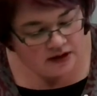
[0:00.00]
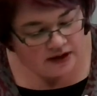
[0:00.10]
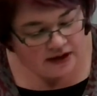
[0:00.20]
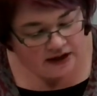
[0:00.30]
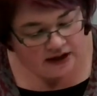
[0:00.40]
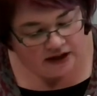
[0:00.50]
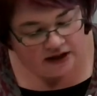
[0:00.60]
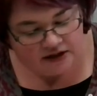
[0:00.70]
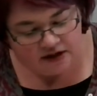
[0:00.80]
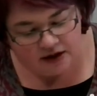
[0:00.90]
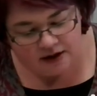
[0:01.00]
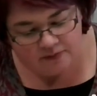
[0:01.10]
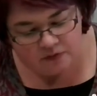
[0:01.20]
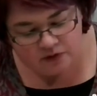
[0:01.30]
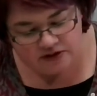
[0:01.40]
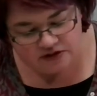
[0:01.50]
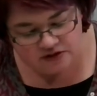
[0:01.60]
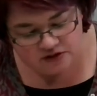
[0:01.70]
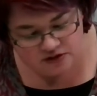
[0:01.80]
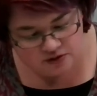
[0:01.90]
And I'm going to
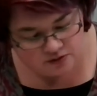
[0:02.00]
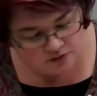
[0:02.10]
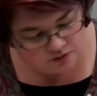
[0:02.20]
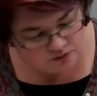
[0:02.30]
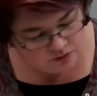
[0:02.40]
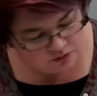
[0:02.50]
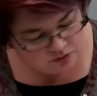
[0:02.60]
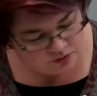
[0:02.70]
do,